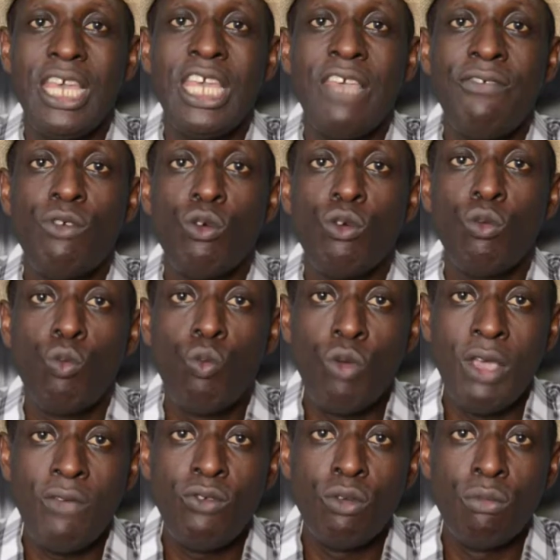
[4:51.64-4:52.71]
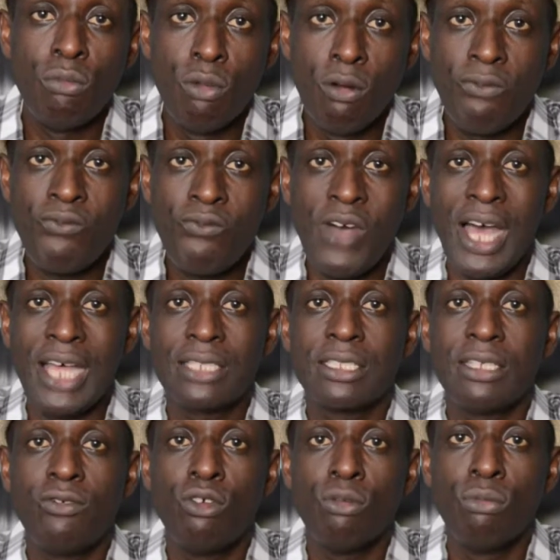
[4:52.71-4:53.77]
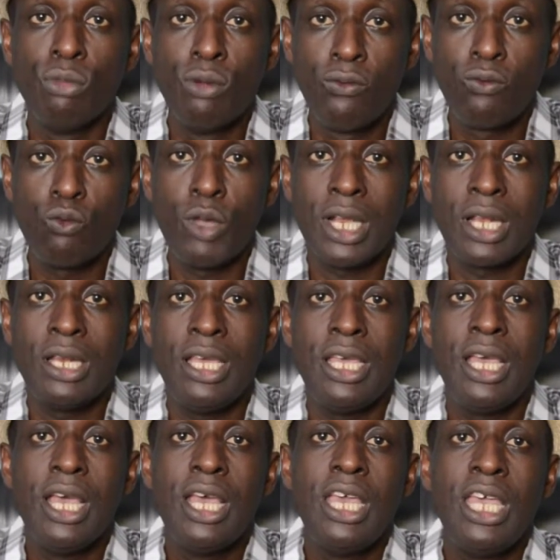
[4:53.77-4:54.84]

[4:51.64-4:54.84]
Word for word: If you, if you move fast, if you move quickly,